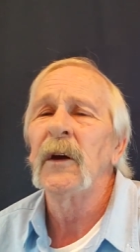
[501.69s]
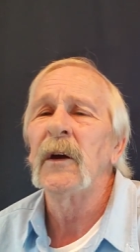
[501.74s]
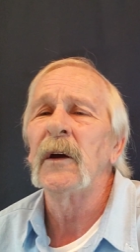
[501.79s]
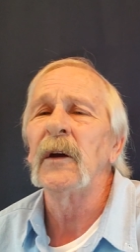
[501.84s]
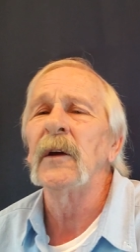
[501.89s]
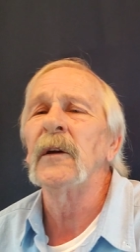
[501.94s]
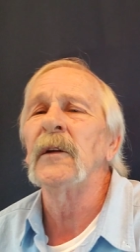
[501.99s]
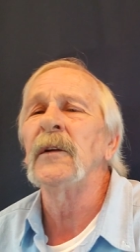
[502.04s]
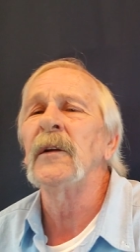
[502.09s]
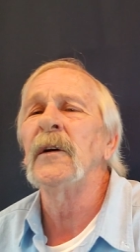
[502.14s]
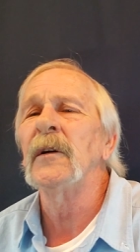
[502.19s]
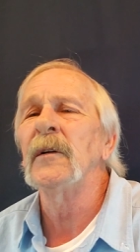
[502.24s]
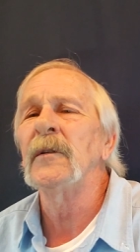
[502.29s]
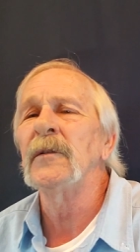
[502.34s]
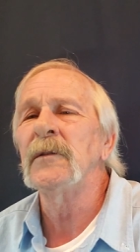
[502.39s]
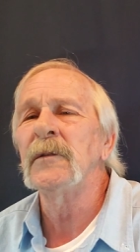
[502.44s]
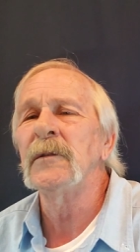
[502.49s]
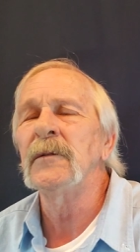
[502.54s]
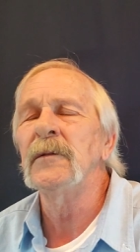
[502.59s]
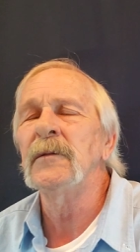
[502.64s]

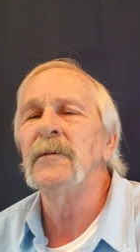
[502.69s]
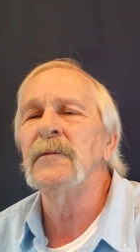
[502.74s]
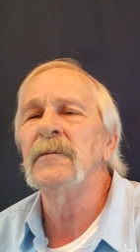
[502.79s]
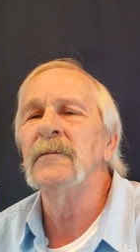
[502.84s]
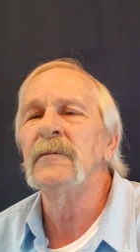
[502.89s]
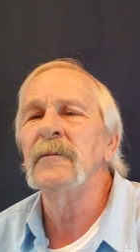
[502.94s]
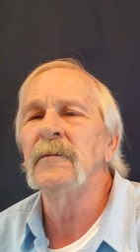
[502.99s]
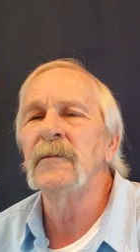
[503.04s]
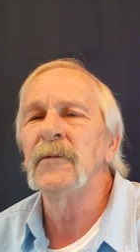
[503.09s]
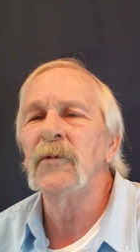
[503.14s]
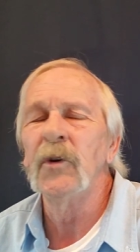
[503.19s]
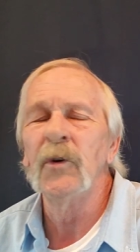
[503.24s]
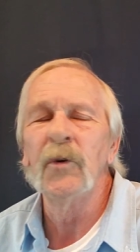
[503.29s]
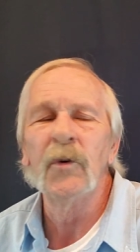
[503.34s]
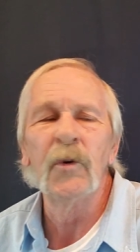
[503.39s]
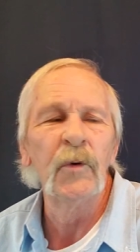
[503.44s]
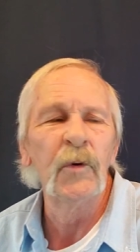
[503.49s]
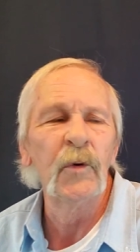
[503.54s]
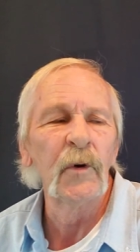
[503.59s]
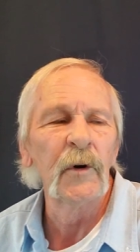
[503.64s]
and you
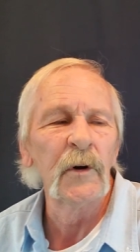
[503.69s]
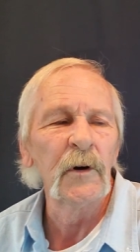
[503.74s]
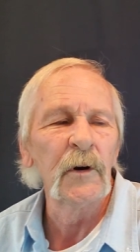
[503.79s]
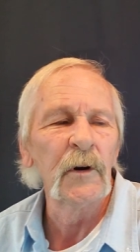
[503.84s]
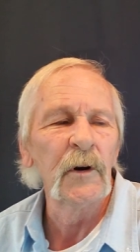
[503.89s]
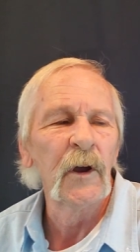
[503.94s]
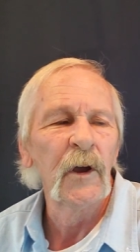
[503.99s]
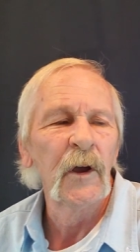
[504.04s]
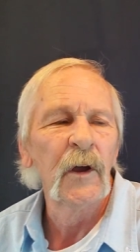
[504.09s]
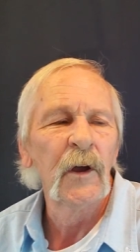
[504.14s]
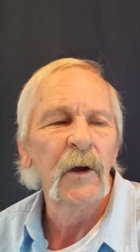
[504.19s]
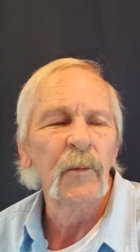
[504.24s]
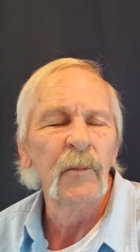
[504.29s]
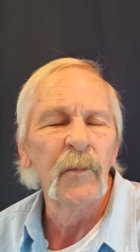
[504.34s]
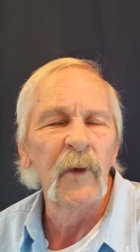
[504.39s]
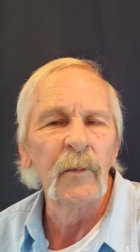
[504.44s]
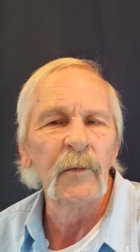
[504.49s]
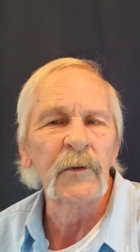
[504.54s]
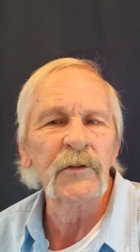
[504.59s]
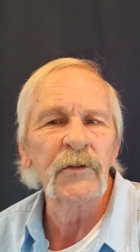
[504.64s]
who are
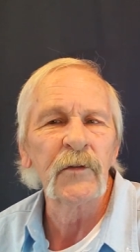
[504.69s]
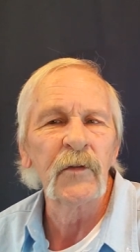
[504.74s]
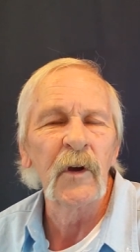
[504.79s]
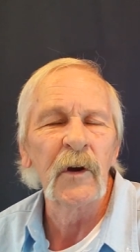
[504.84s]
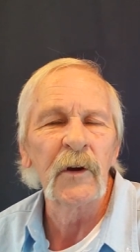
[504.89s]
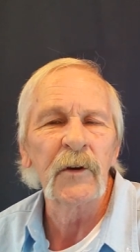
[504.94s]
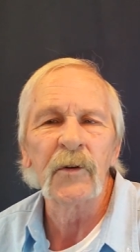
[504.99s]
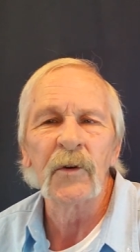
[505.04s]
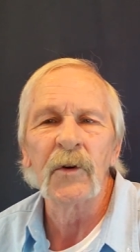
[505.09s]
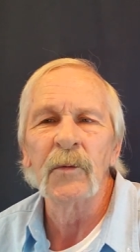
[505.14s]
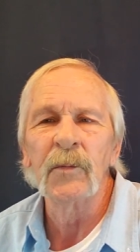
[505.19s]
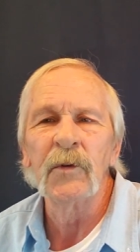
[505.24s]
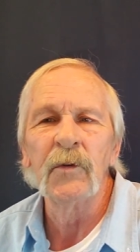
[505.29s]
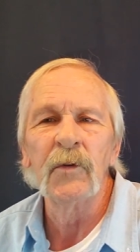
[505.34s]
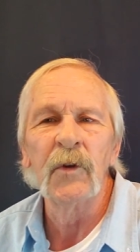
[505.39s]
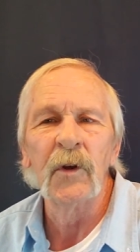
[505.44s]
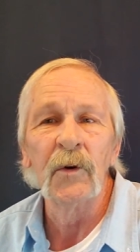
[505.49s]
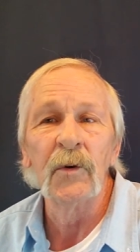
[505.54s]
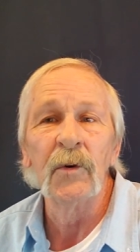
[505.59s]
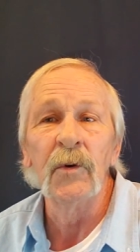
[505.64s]
members of that group,
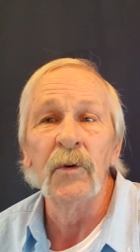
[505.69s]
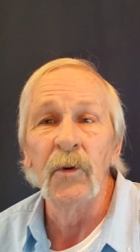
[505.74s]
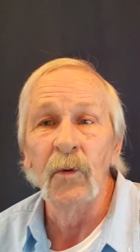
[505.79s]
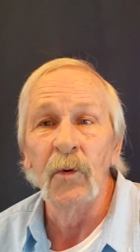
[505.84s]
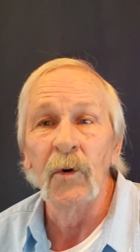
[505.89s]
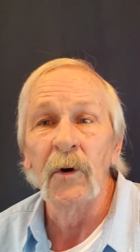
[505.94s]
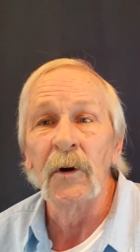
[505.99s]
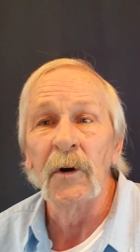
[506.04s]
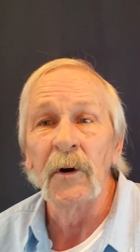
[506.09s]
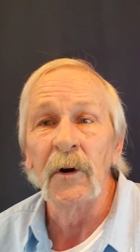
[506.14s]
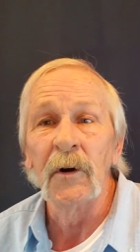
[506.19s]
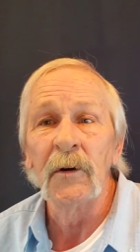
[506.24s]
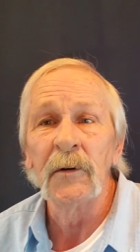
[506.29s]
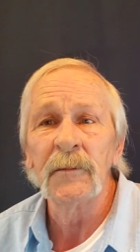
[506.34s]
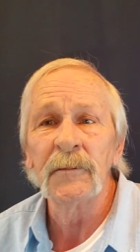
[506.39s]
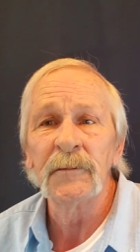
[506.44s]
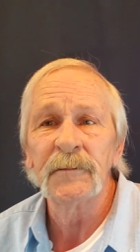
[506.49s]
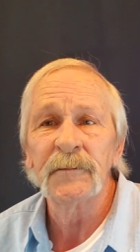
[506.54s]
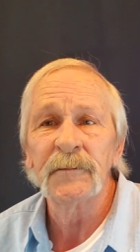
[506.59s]
you know who you are.